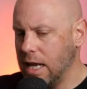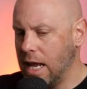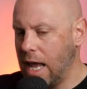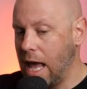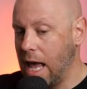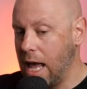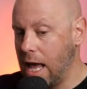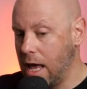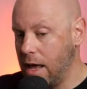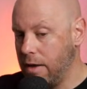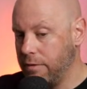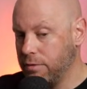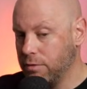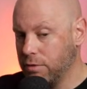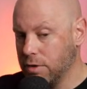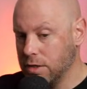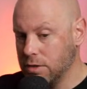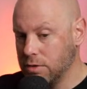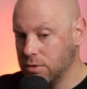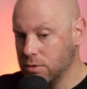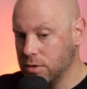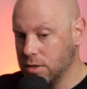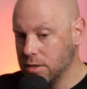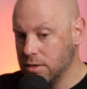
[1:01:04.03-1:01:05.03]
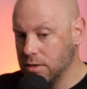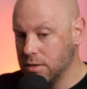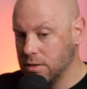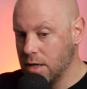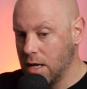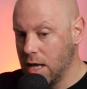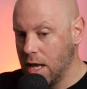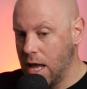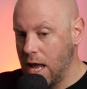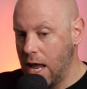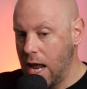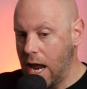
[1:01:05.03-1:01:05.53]
half resource,
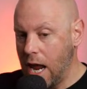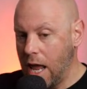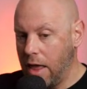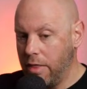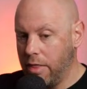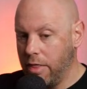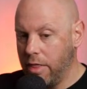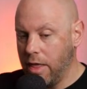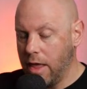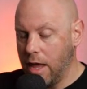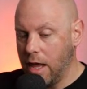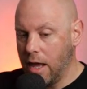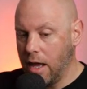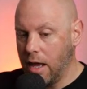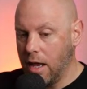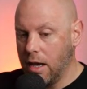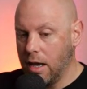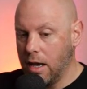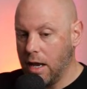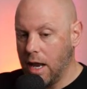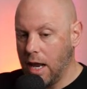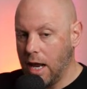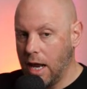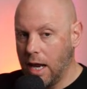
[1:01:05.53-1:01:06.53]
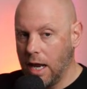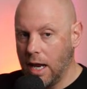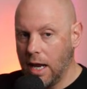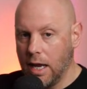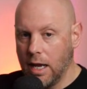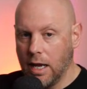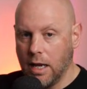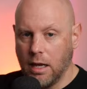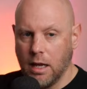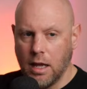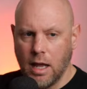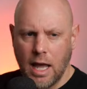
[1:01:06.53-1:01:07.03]
and then
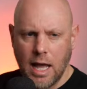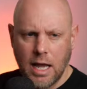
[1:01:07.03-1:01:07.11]
it'll